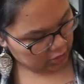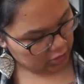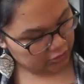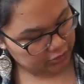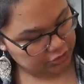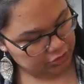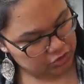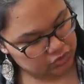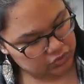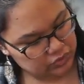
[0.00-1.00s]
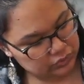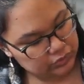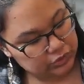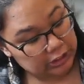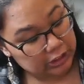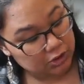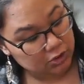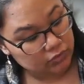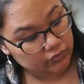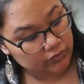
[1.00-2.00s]
Earth Shoe
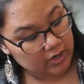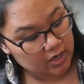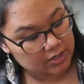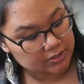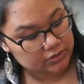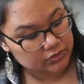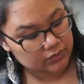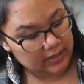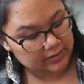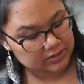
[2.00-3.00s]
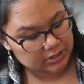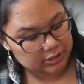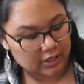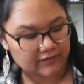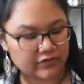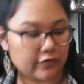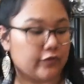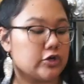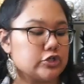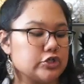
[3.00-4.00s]
Gel Ron 2000 Comfort
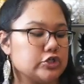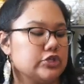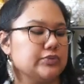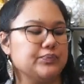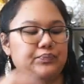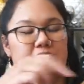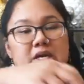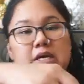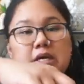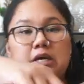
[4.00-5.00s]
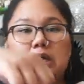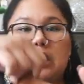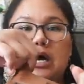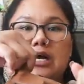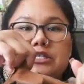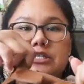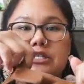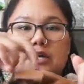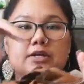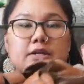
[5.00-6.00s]
First. I just
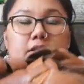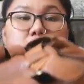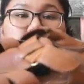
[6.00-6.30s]
thought that they